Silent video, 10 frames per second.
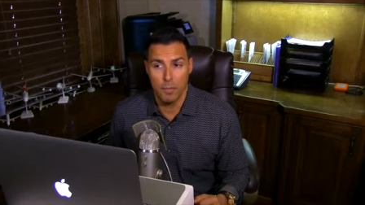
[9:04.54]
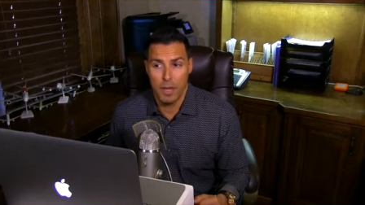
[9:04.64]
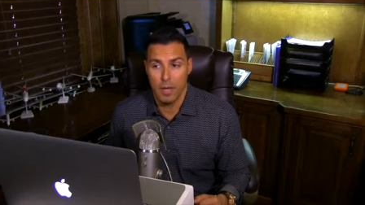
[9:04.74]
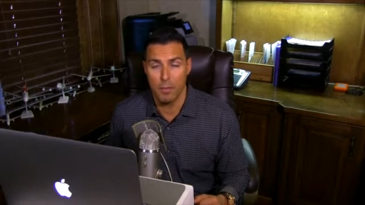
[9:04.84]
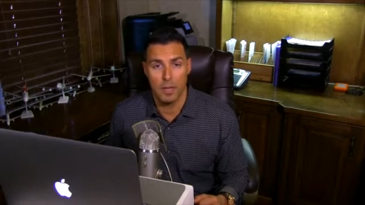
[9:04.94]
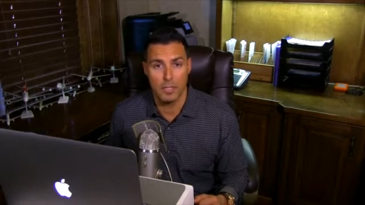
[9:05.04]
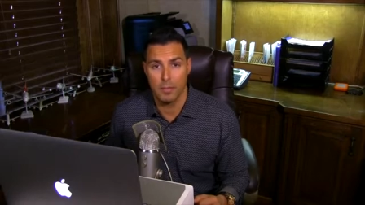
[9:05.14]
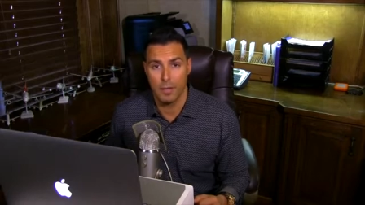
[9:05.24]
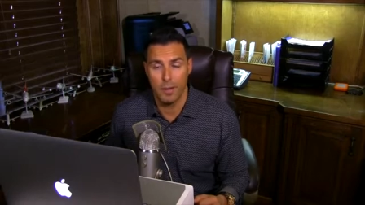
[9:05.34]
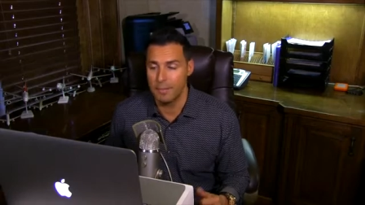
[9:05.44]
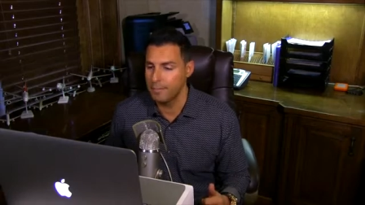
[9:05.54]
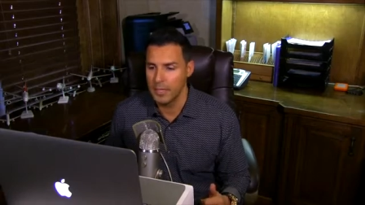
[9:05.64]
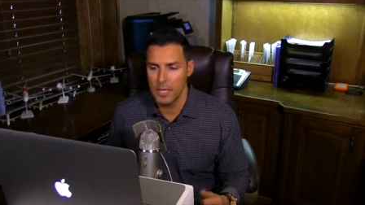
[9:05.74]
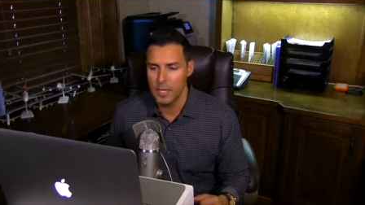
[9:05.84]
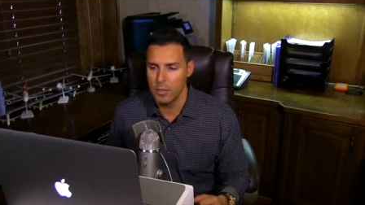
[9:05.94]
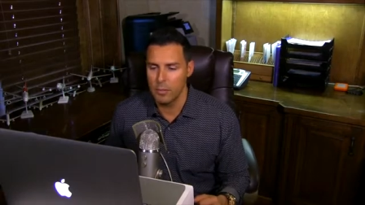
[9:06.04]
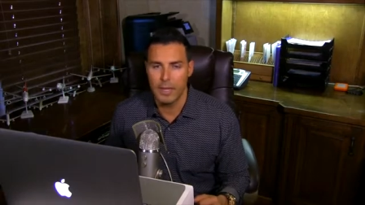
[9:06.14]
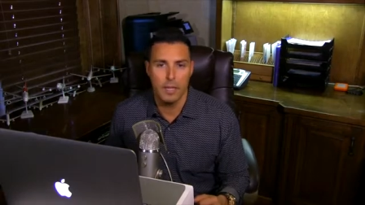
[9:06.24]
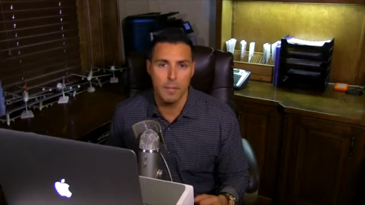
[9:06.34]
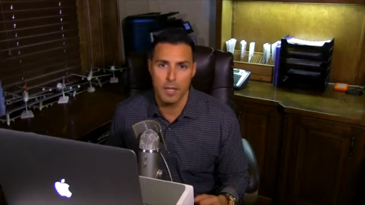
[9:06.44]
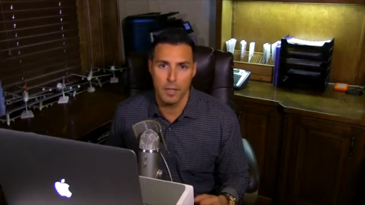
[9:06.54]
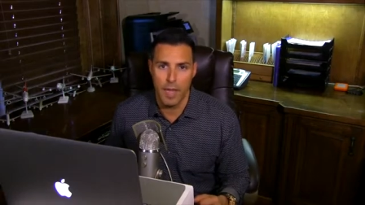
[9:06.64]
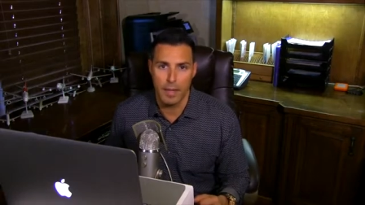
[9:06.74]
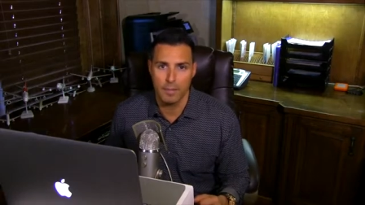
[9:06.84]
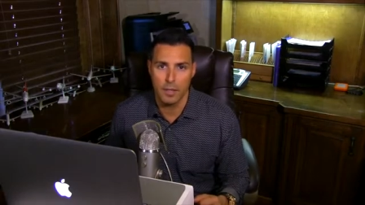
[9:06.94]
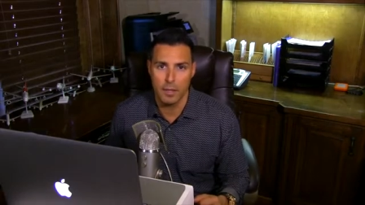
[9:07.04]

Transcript: pay $100 to be a rep, we don't make any money on that.